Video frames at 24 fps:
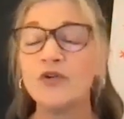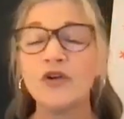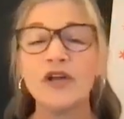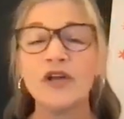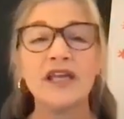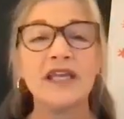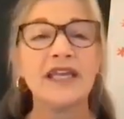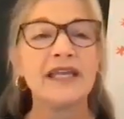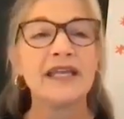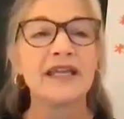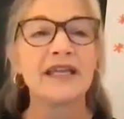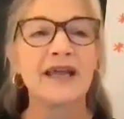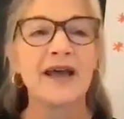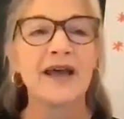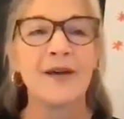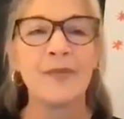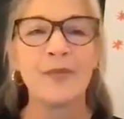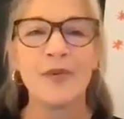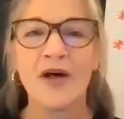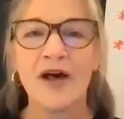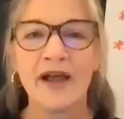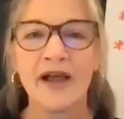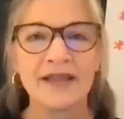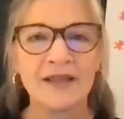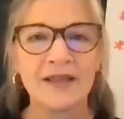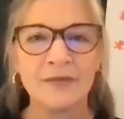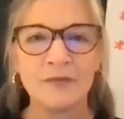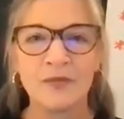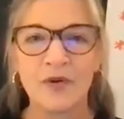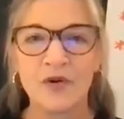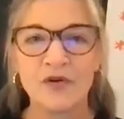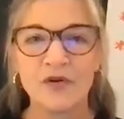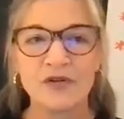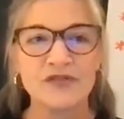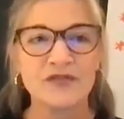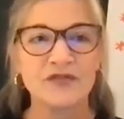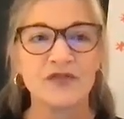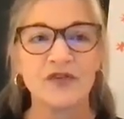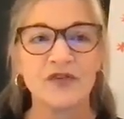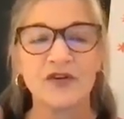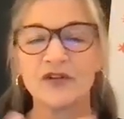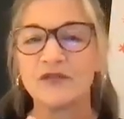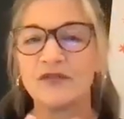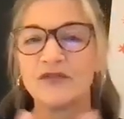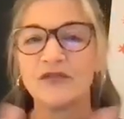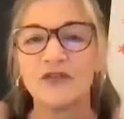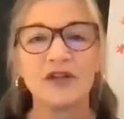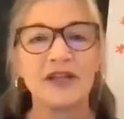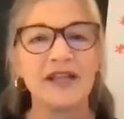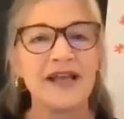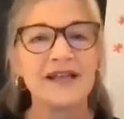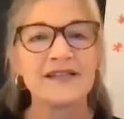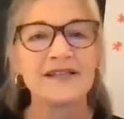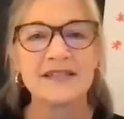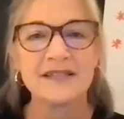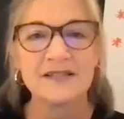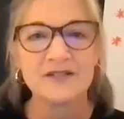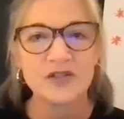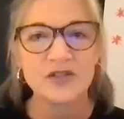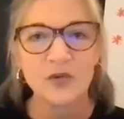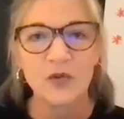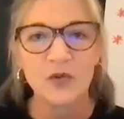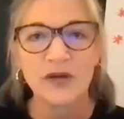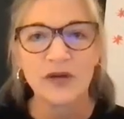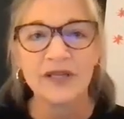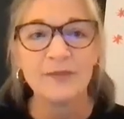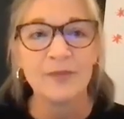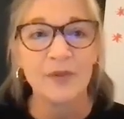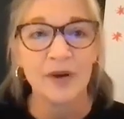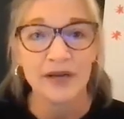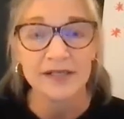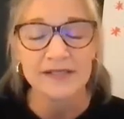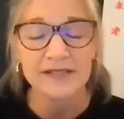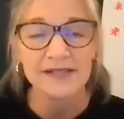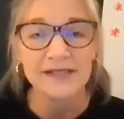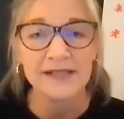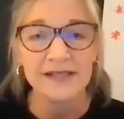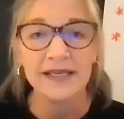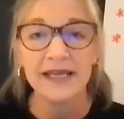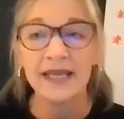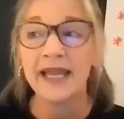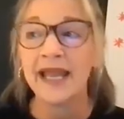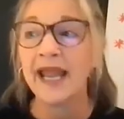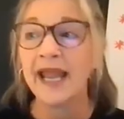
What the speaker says: You can get a couple hiking poles for less than $20.